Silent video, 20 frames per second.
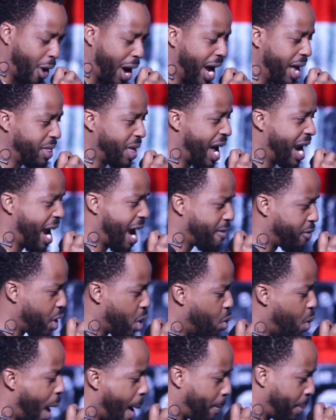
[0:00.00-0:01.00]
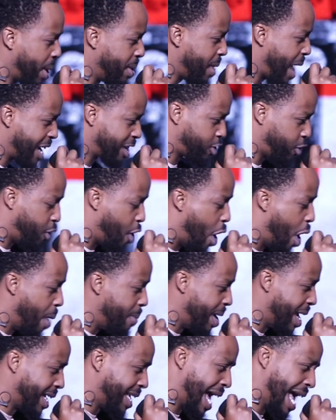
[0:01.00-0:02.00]
pray that every weapon that's
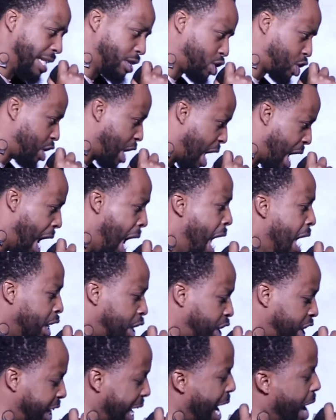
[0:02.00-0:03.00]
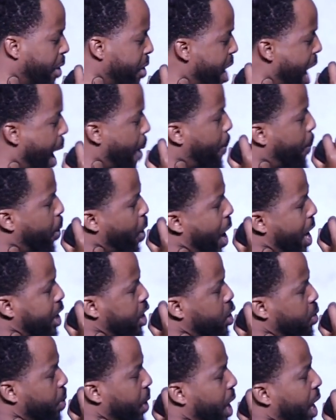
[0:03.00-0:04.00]
formed against her shall not
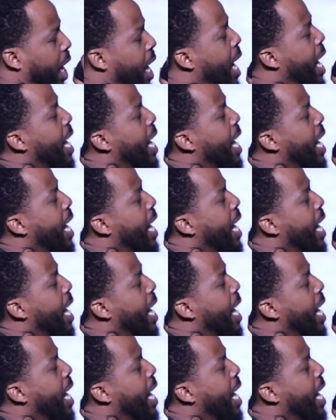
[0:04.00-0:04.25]
prosper